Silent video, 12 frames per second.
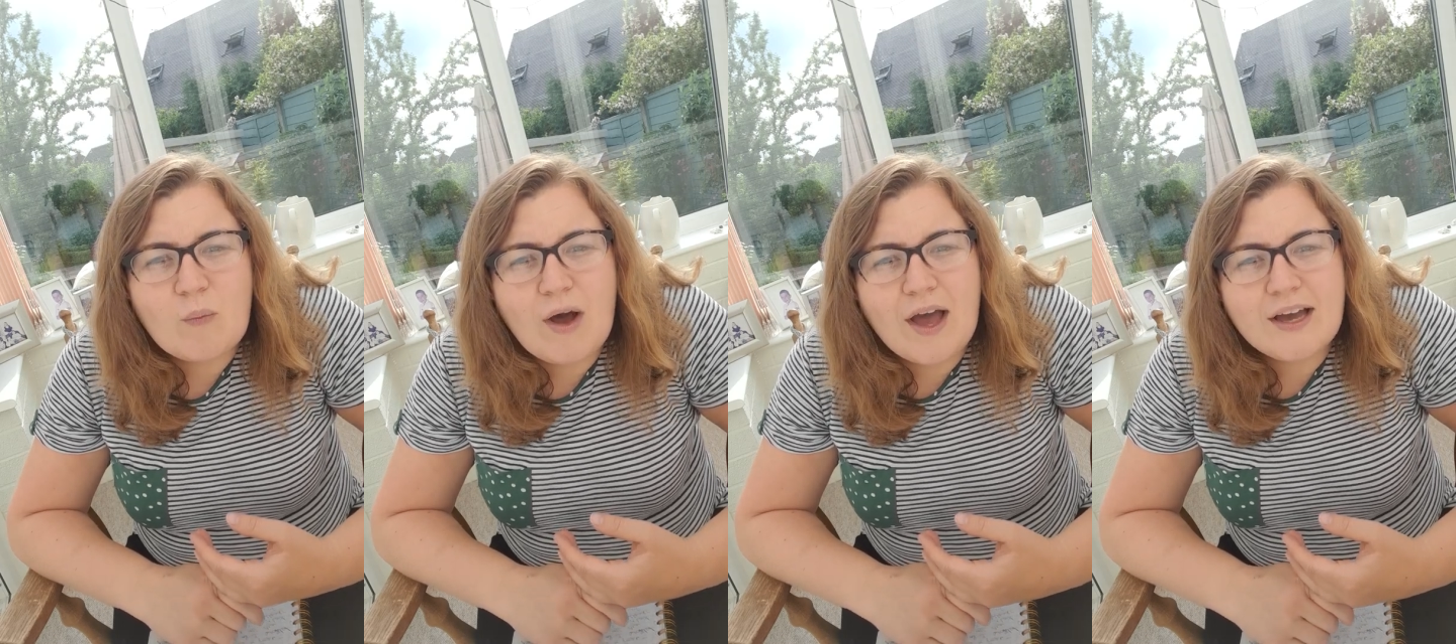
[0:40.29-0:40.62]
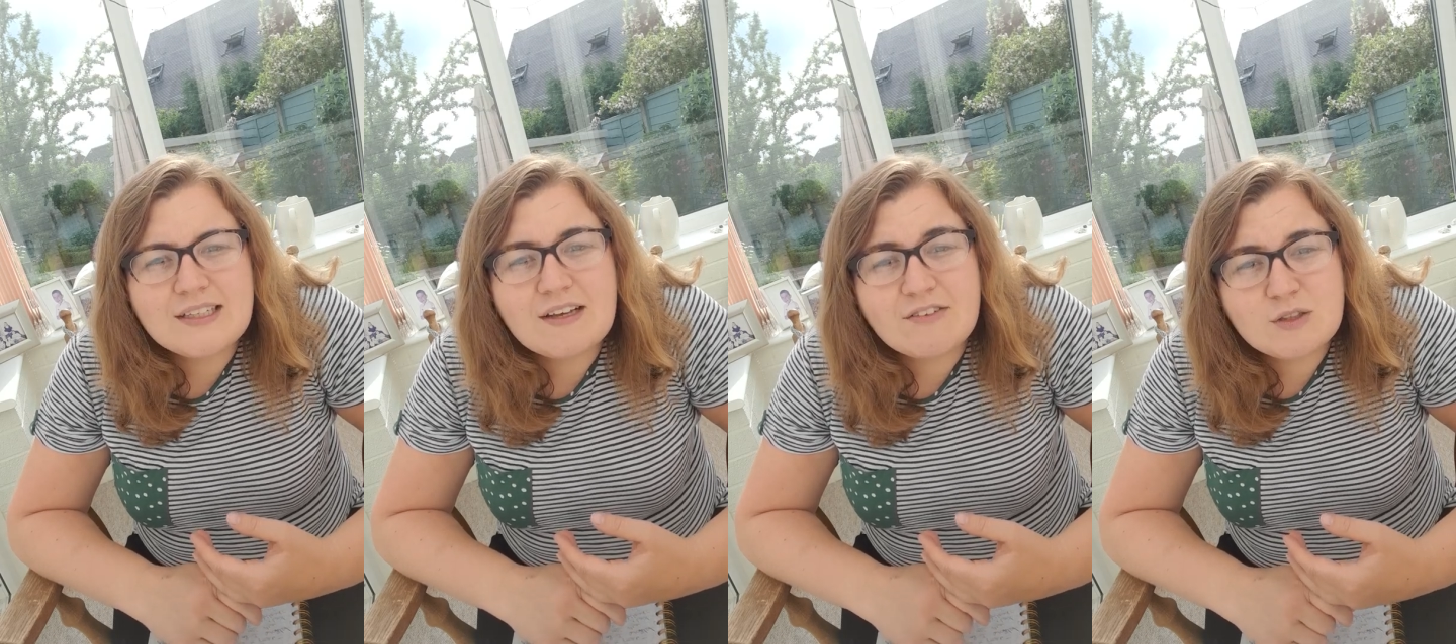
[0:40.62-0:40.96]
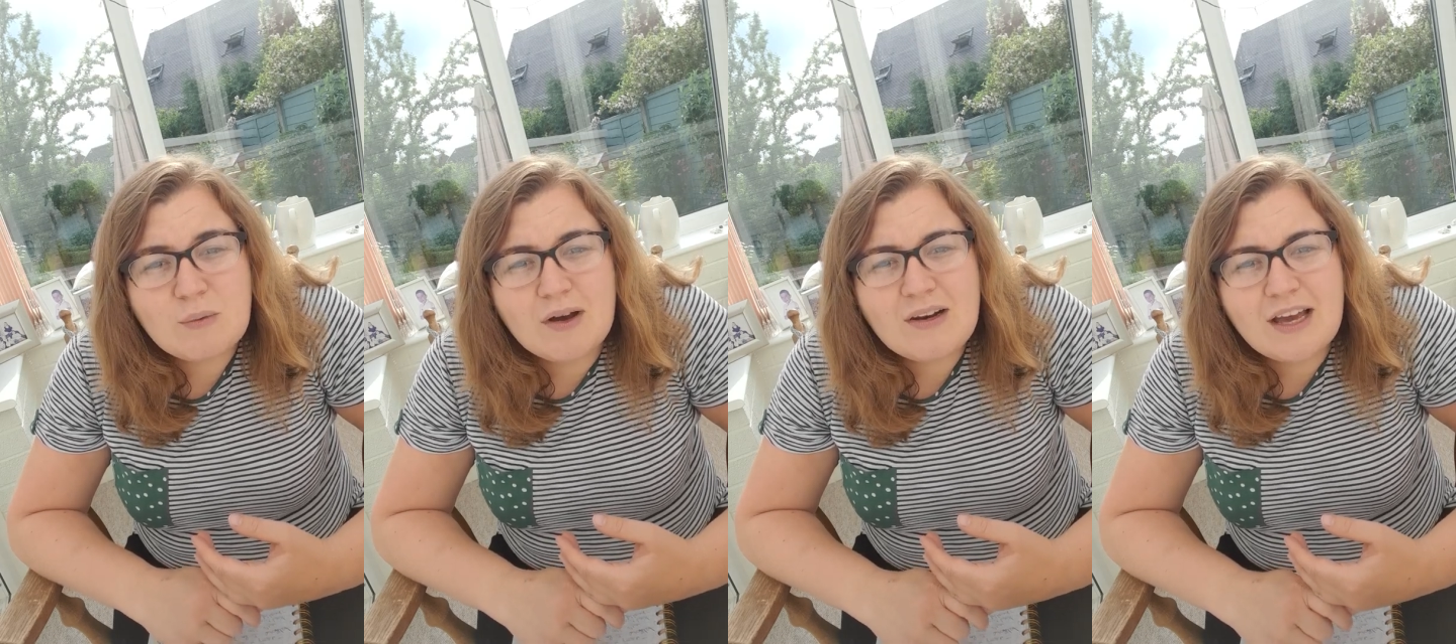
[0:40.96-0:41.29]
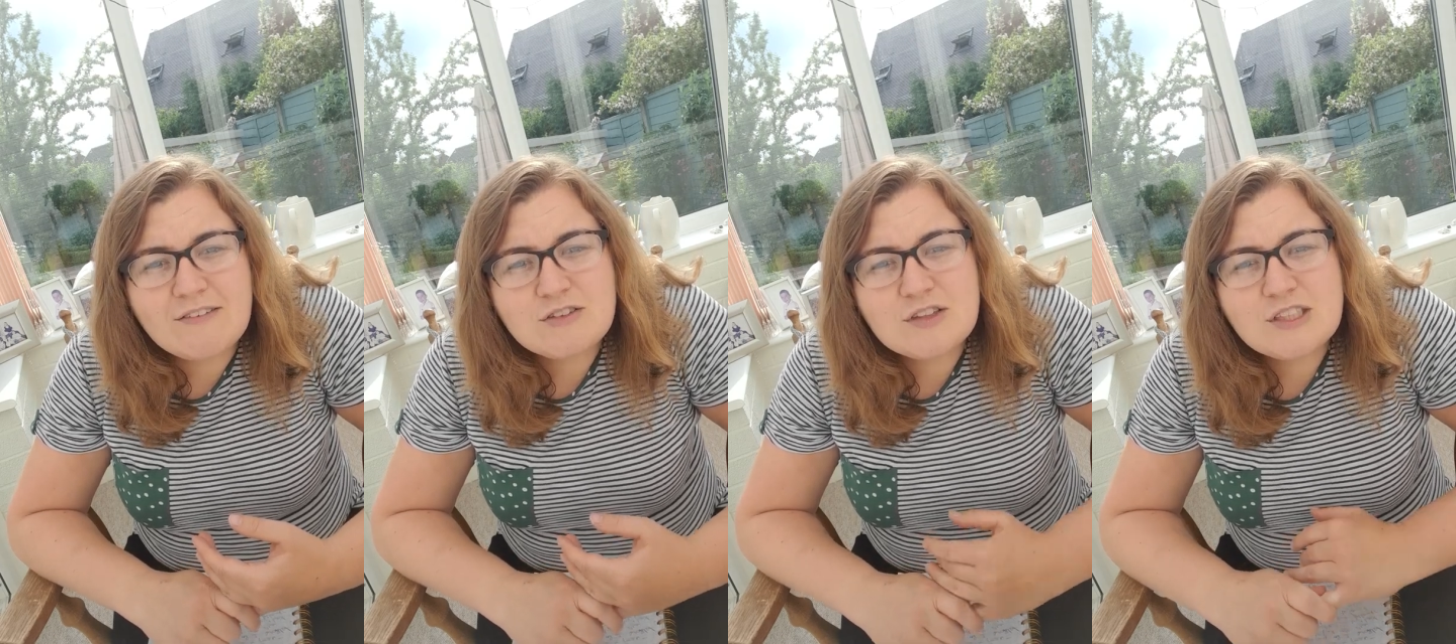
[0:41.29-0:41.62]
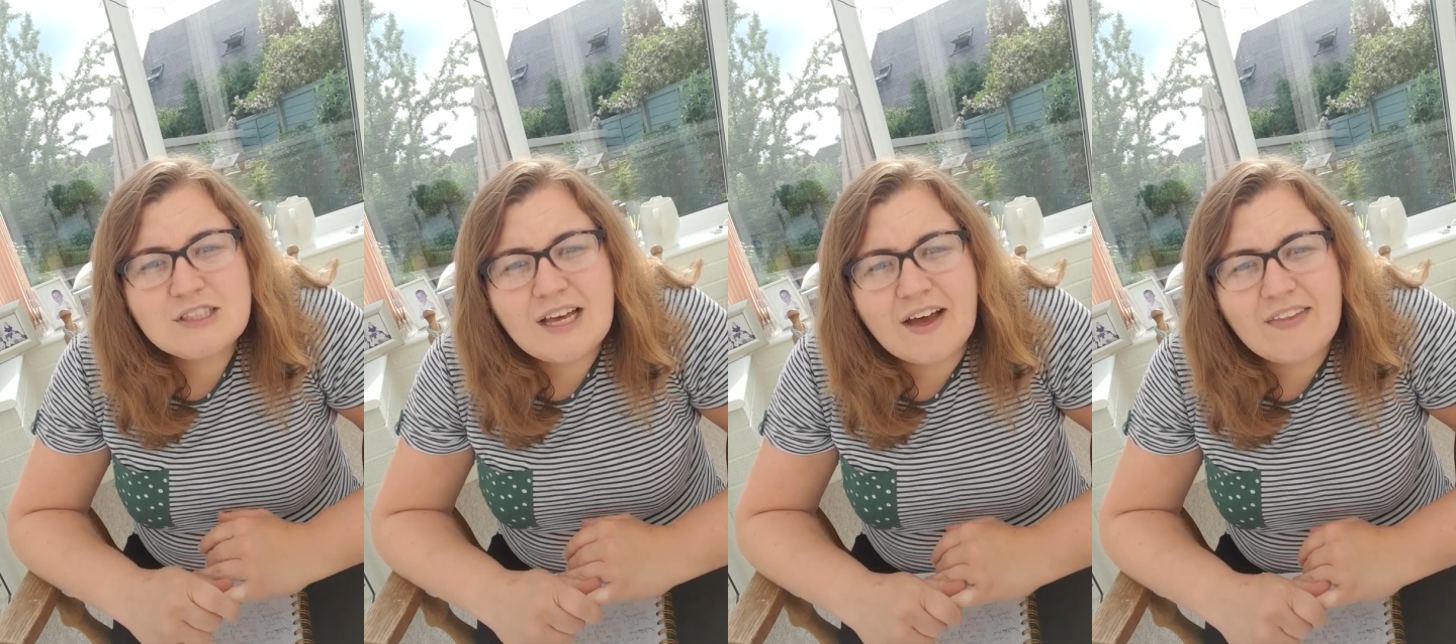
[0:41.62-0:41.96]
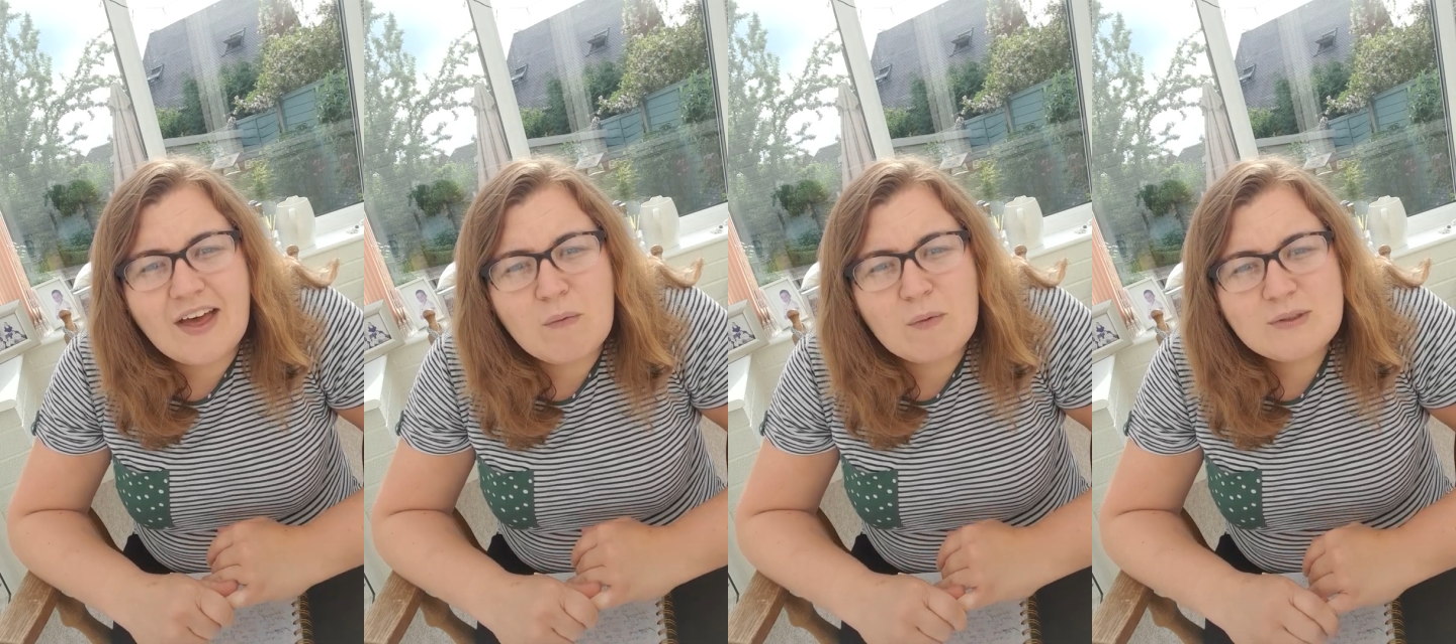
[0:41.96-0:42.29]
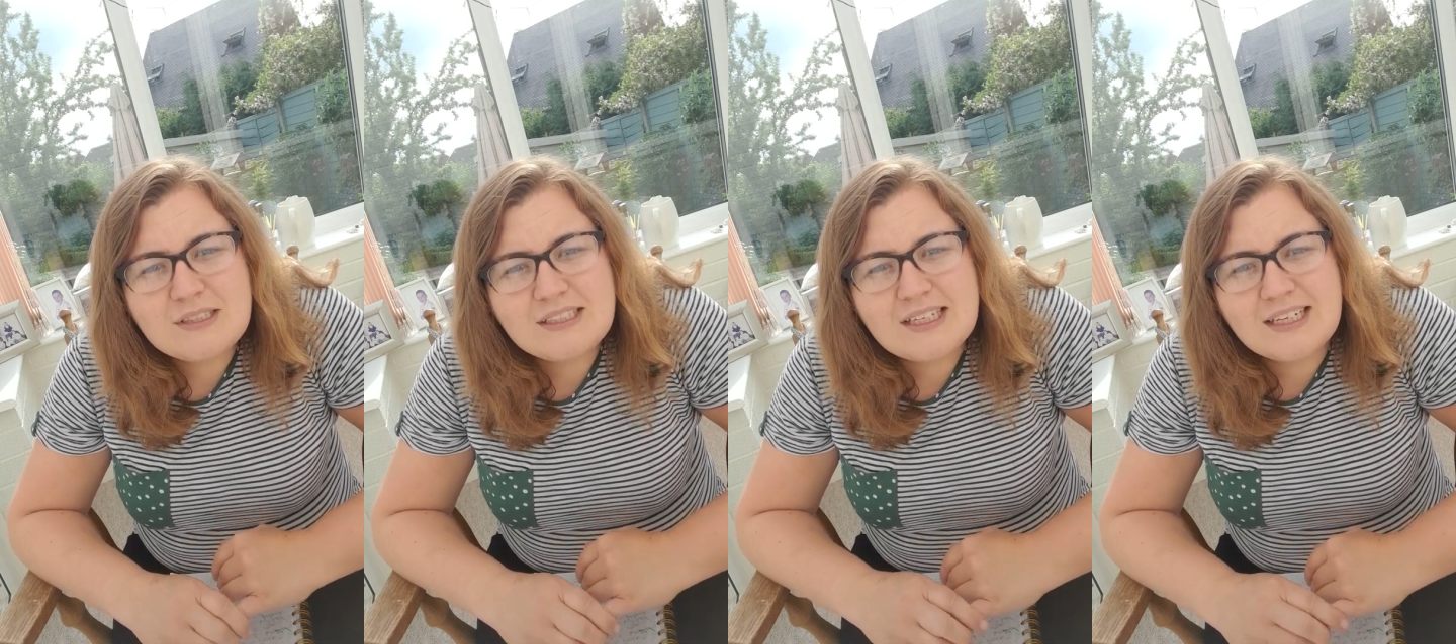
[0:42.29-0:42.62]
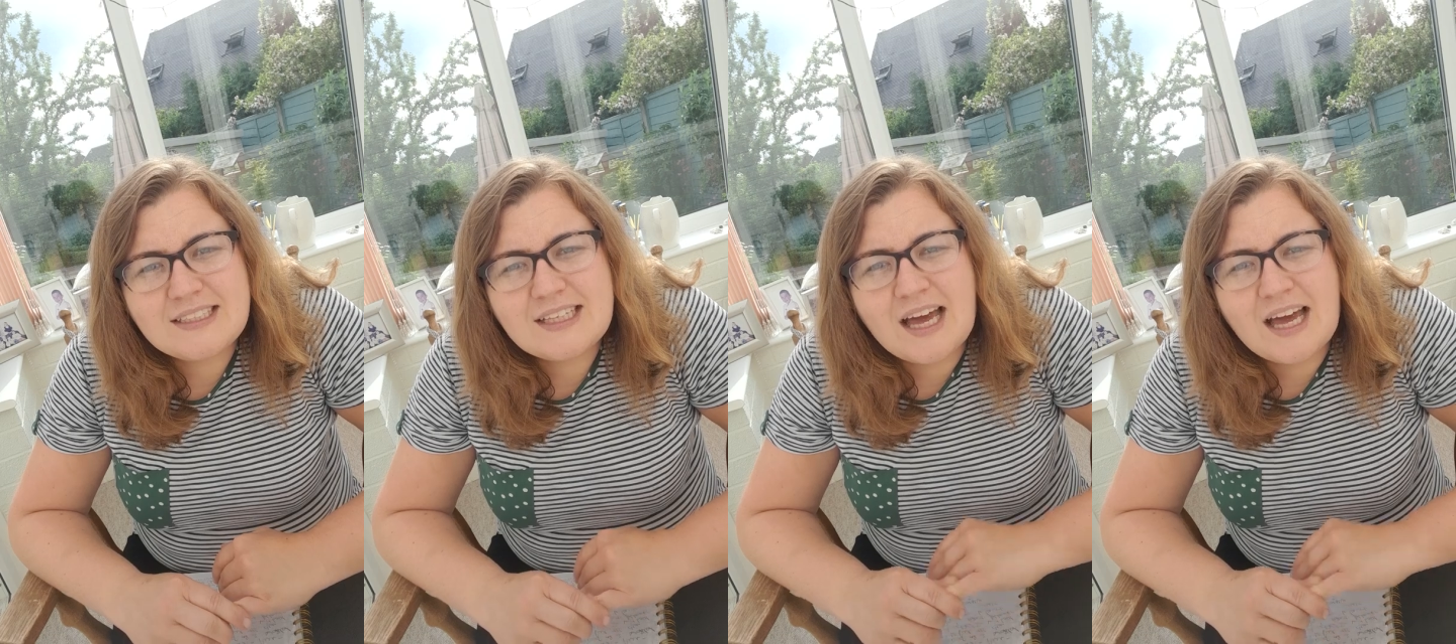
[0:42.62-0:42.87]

the Staffordshire Wildlife Trust at their Wolsey Centre,